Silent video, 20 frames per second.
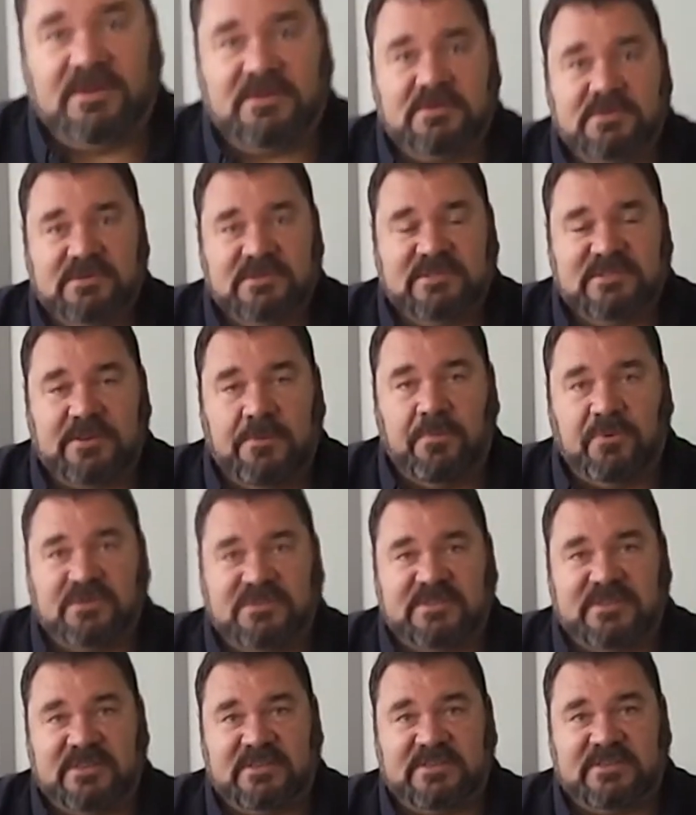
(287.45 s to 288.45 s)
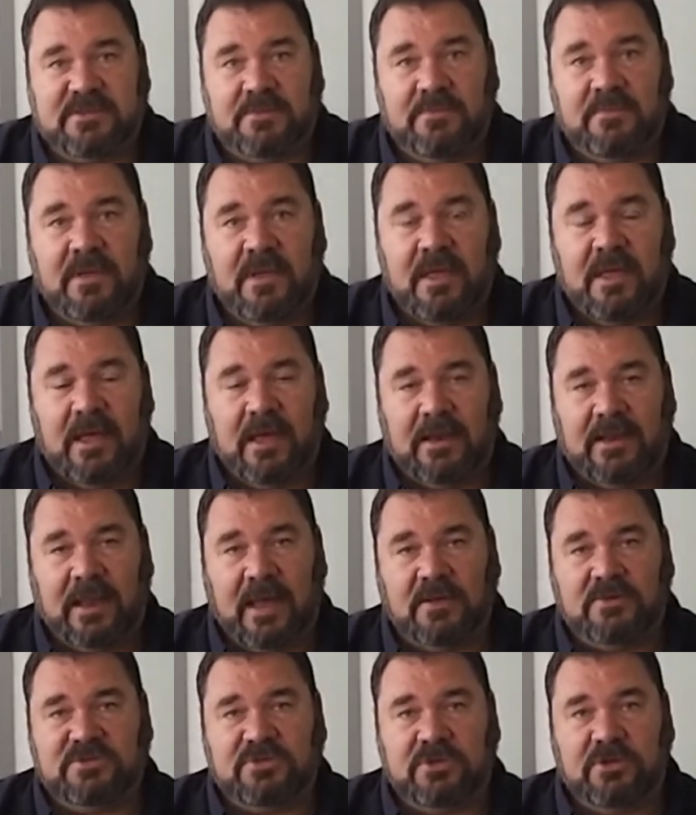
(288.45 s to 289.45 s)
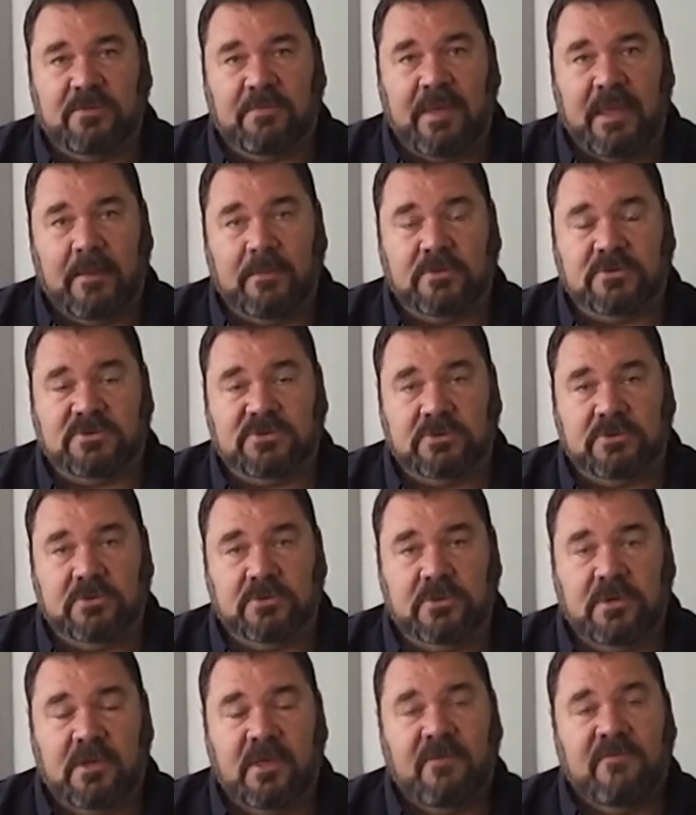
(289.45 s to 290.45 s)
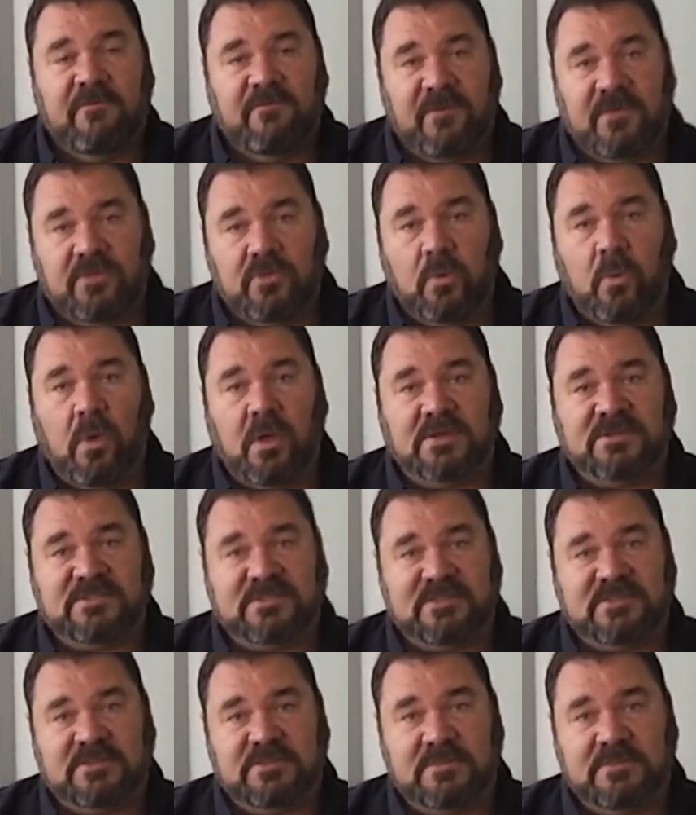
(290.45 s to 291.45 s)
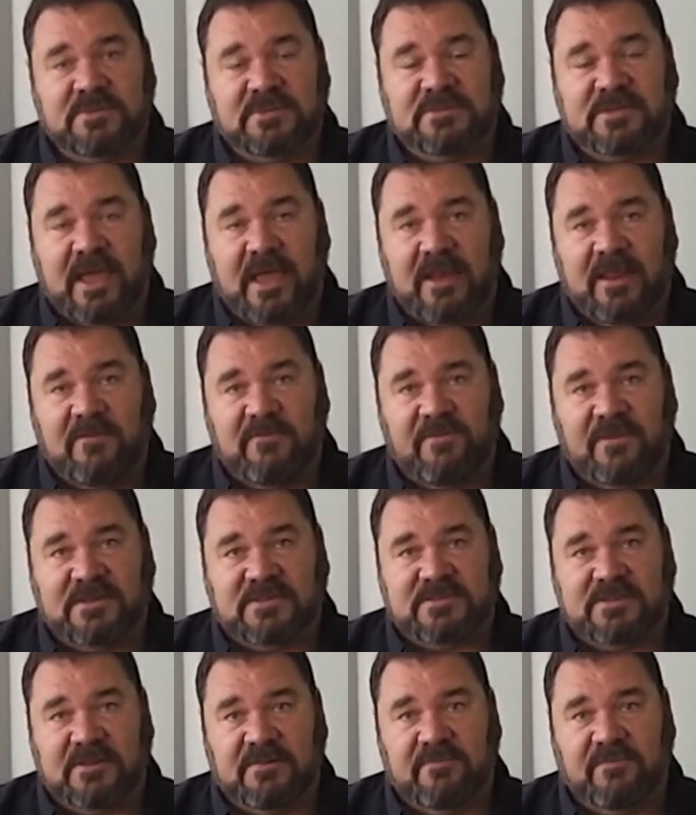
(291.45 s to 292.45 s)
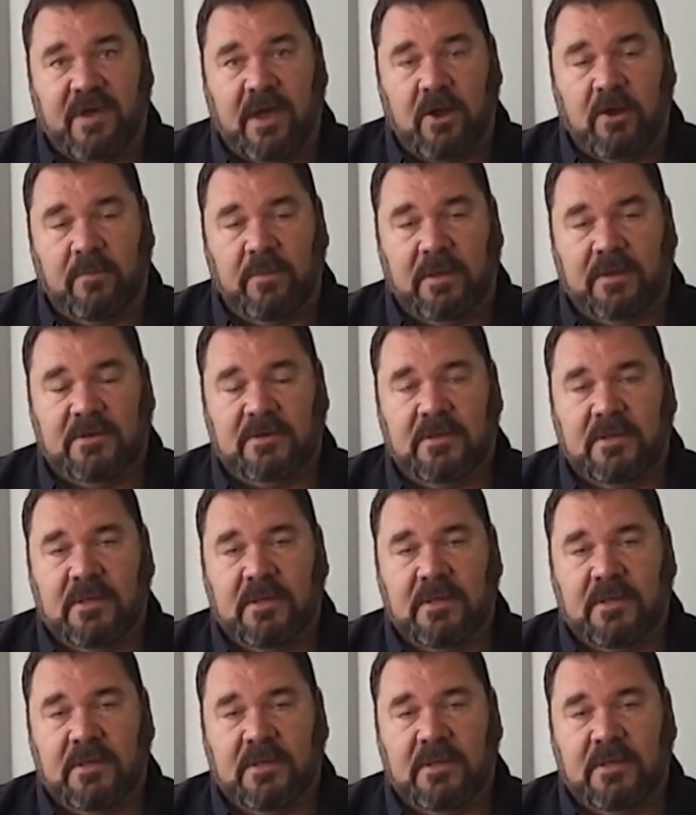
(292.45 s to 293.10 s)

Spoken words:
it. Simple system that allows you to be able to fit the wall system into any fixed environment.